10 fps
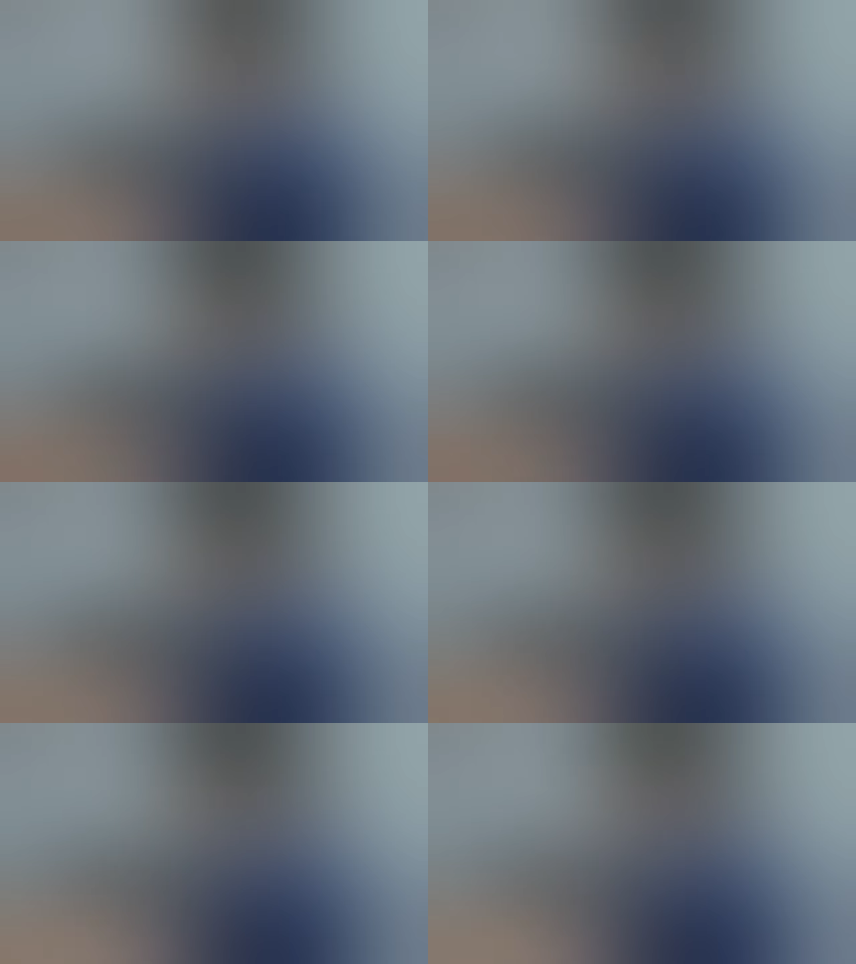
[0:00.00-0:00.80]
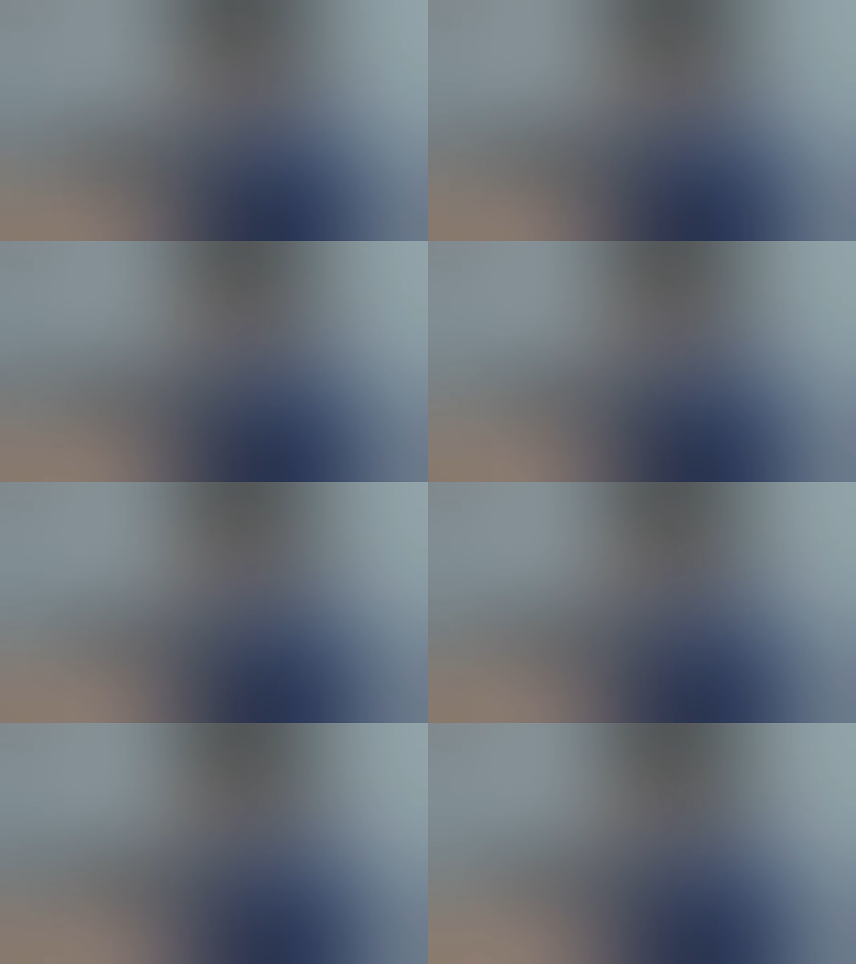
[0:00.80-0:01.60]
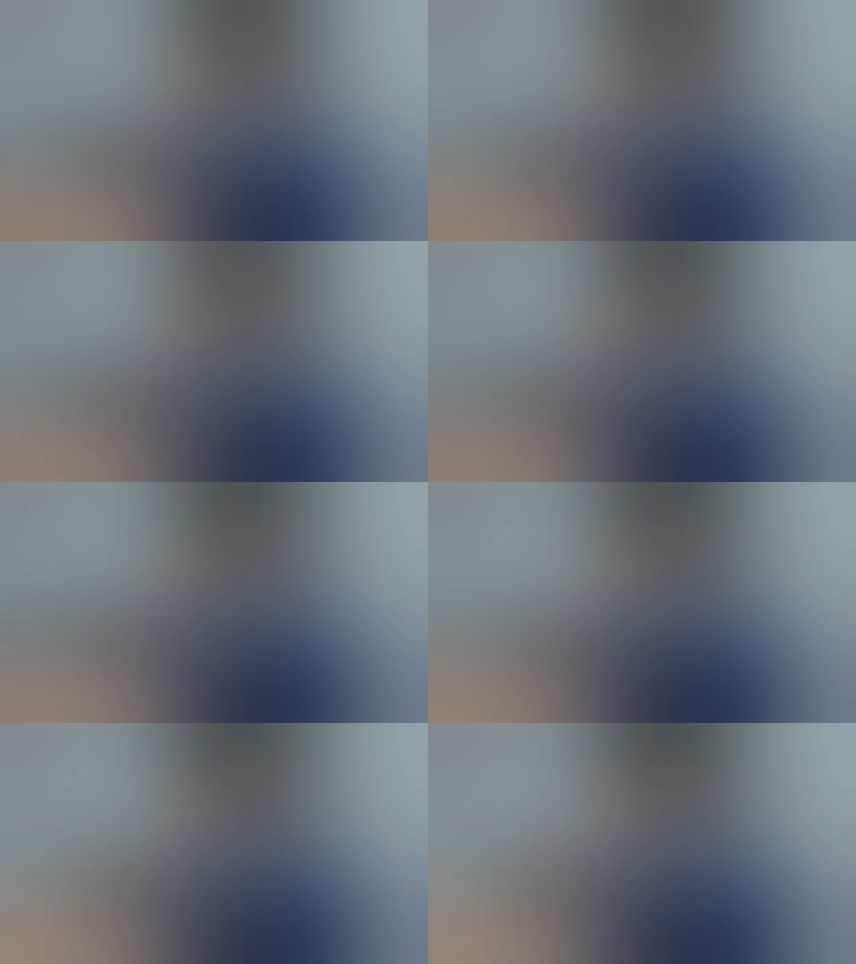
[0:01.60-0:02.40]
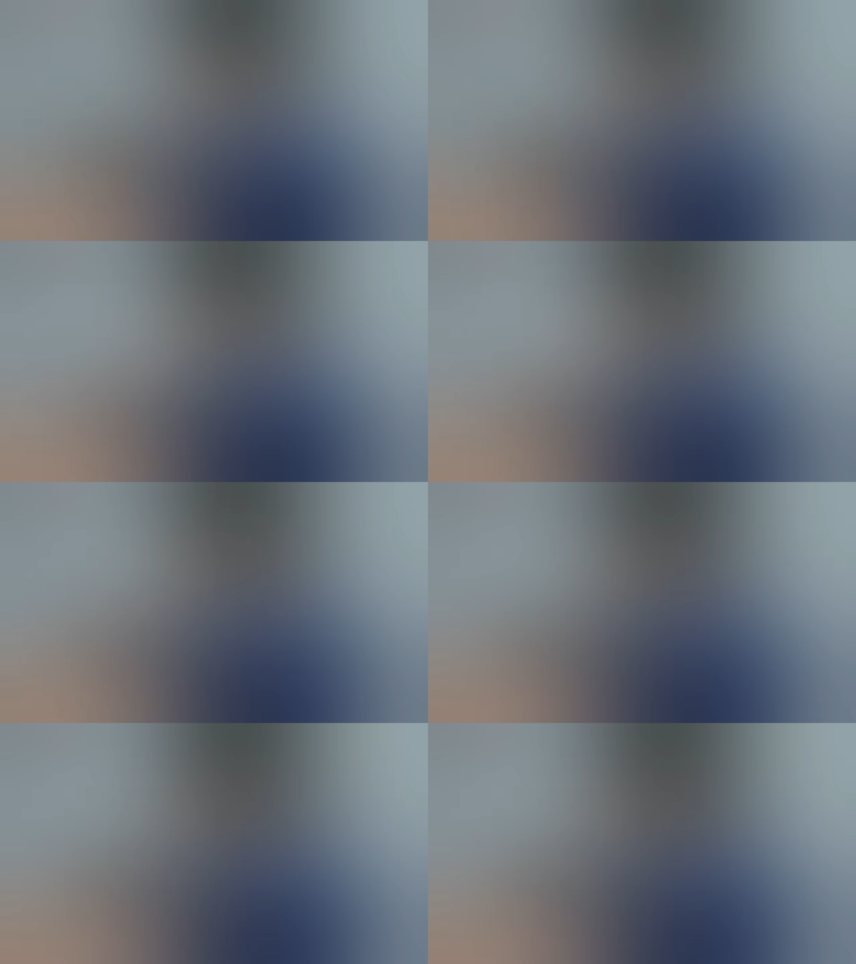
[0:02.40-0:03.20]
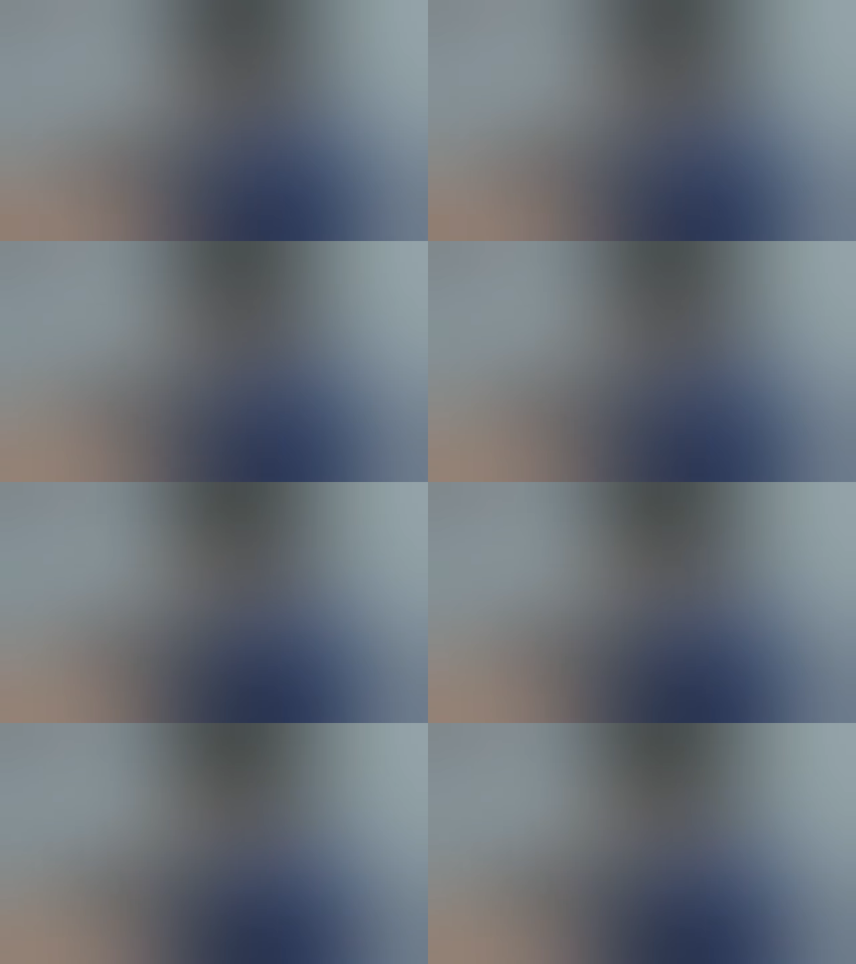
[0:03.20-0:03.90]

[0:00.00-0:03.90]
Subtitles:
No face is visible, so there are no lips to read.